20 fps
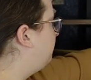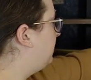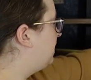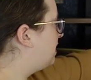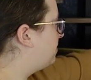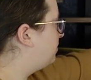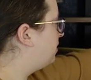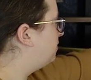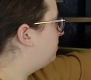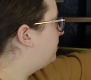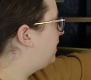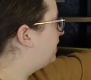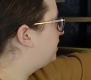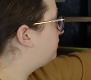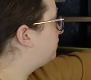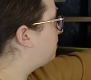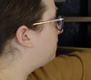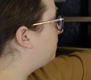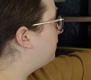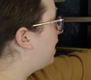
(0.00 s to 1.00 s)
VW bus
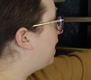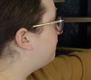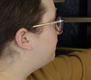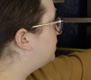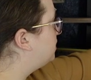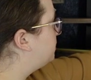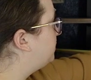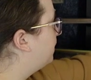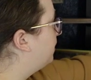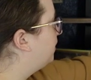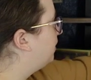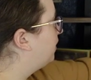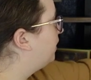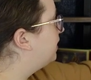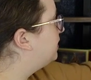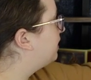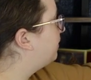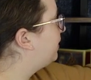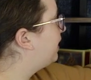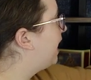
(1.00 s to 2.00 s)
from Ravensburger,
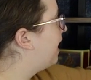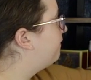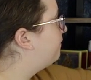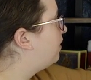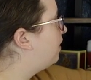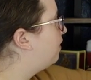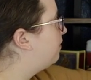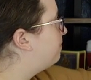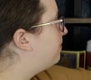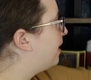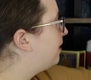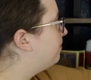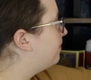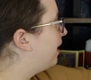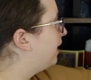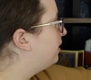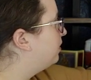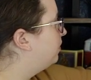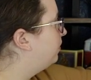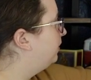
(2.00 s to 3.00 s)
and then we have all of my
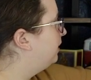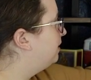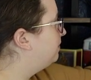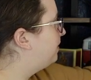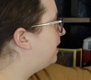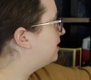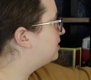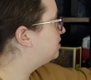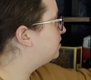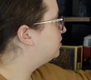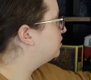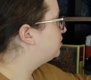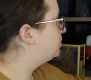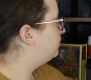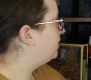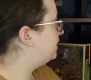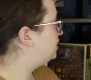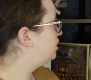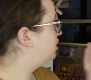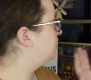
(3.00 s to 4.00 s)
Magnolia puzzles,
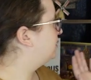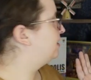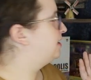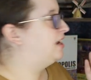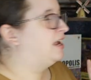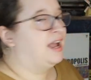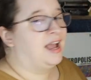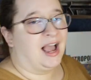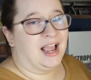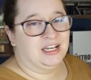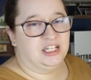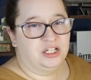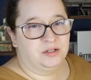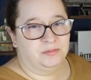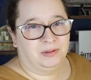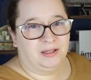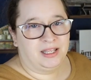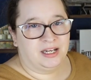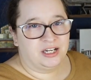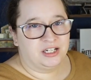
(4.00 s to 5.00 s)
which I do
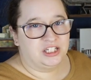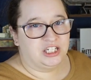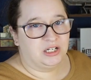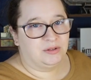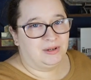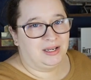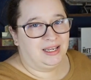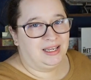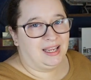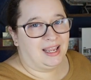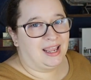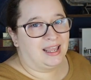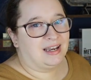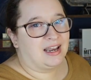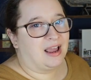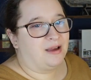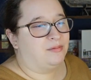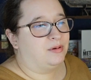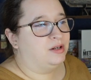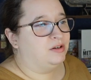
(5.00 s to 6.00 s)
plan on doing, and
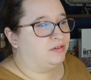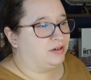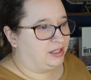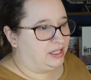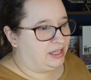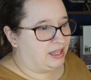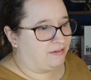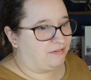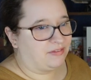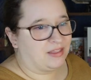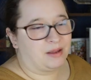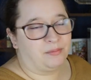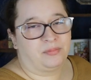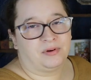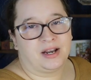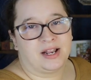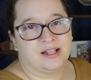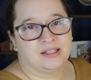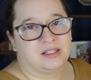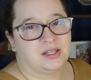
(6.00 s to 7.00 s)
have been really loving that
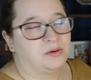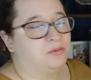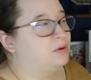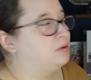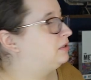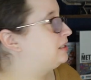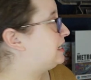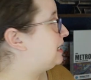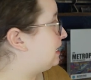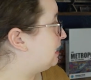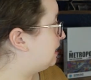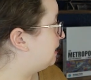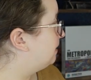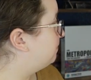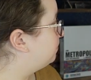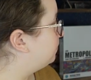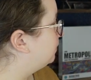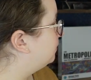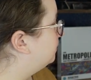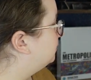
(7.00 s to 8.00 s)
brand, so we'll
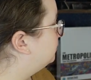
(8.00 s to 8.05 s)
keep.